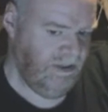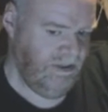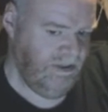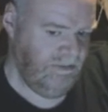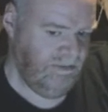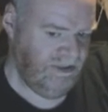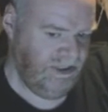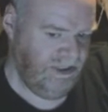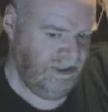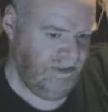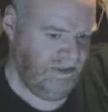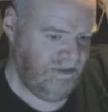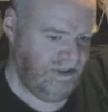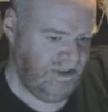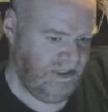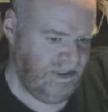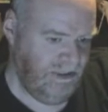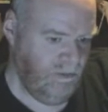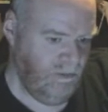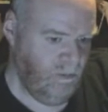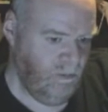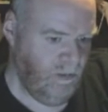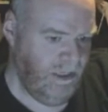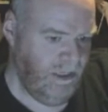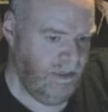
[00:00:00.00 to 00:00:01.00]
himself say,
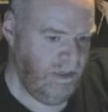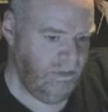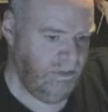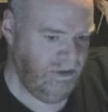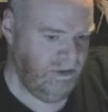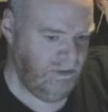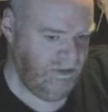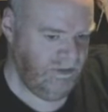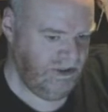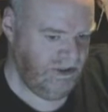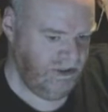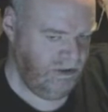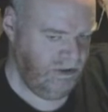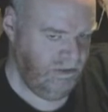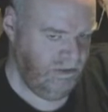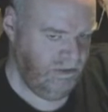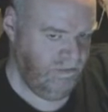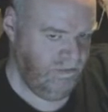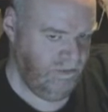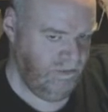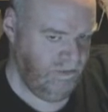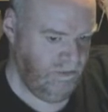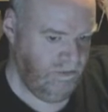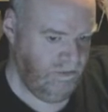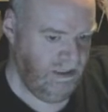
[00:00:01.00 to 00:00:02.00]
where would the music come
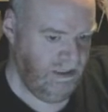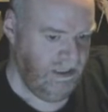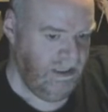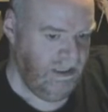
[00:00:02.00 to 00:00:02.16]
from?